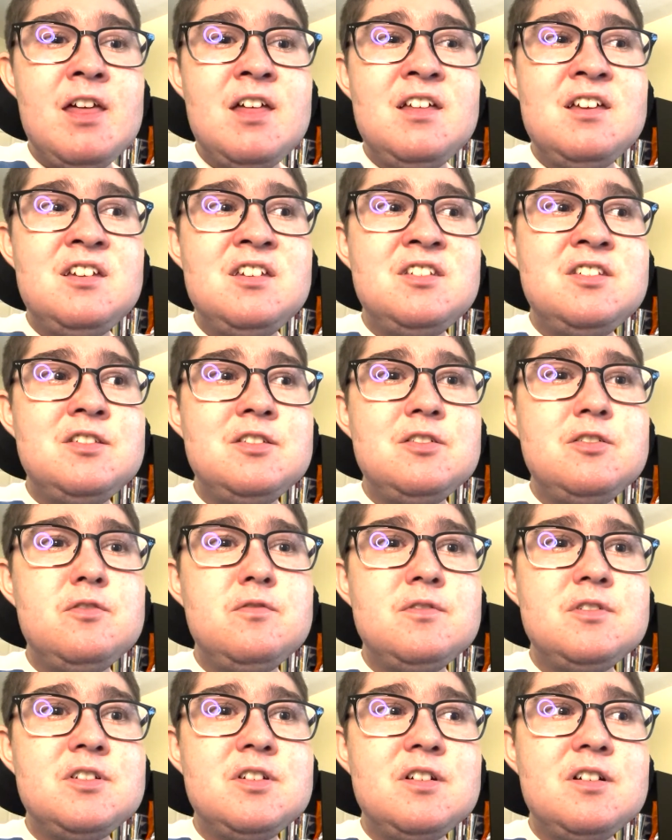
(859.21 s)
And you do
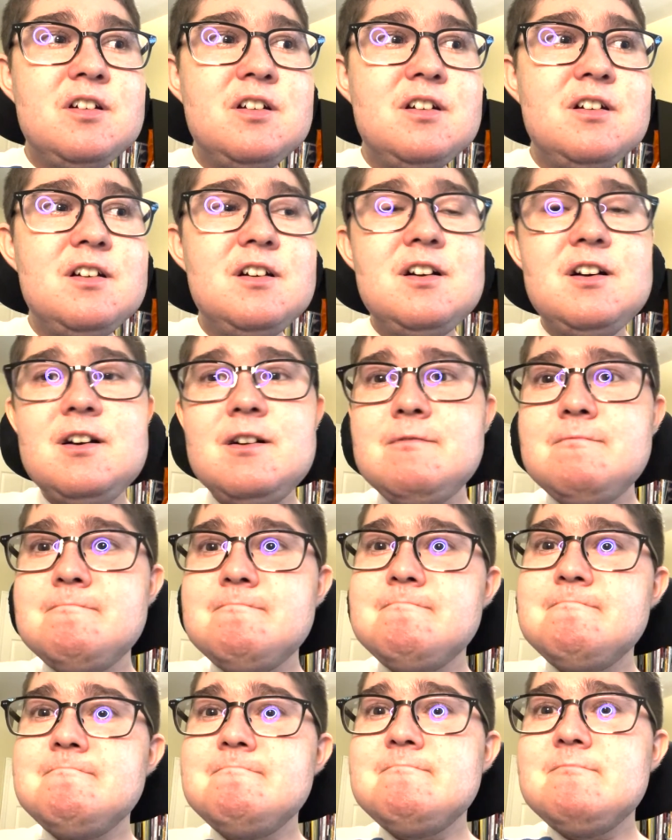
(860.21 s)
return uh,
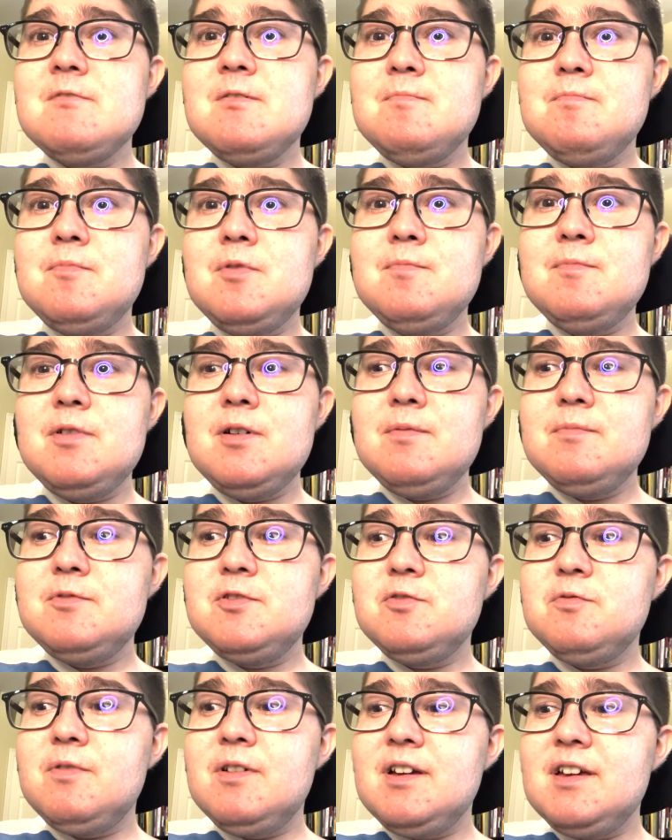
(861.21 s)
my mom,
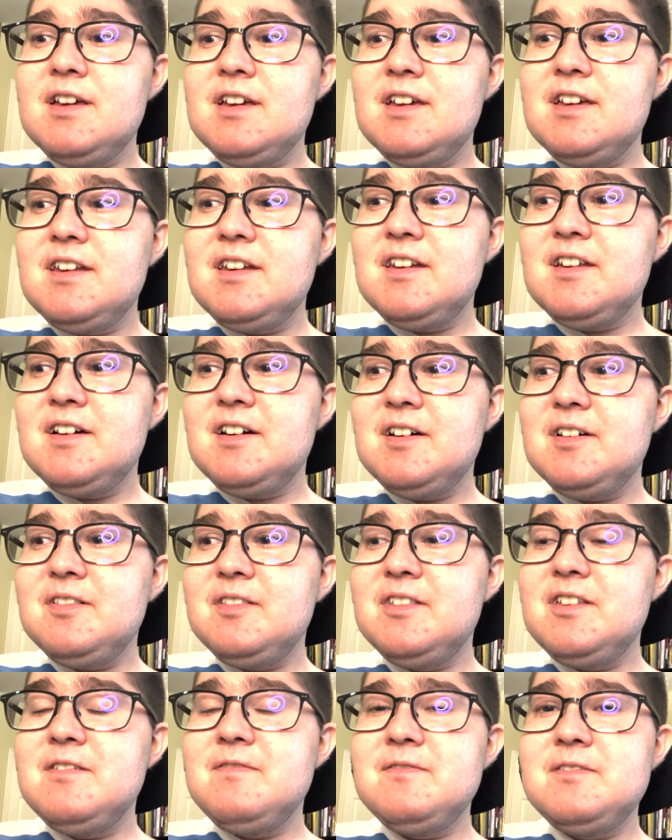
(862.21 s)
Dwayne uh,
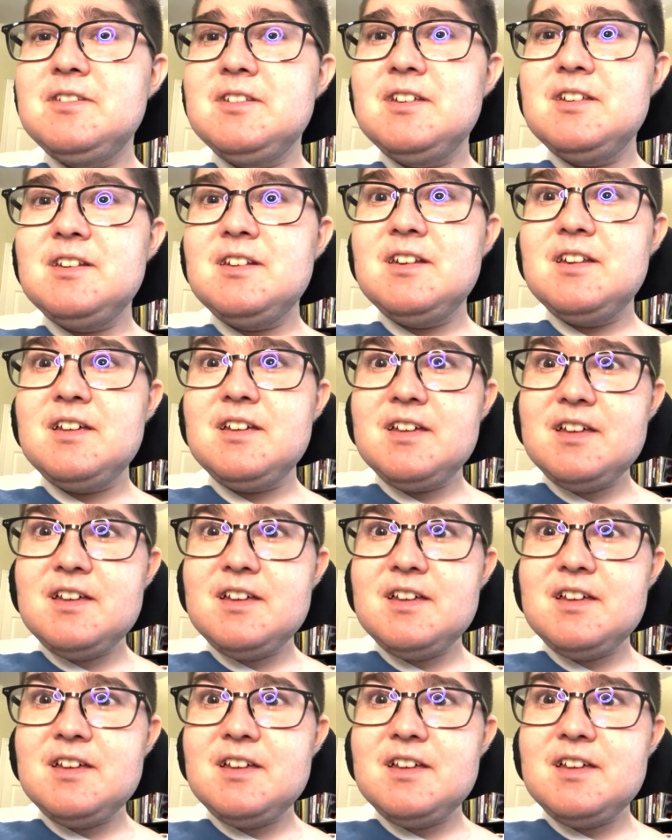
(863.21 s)
Lofton,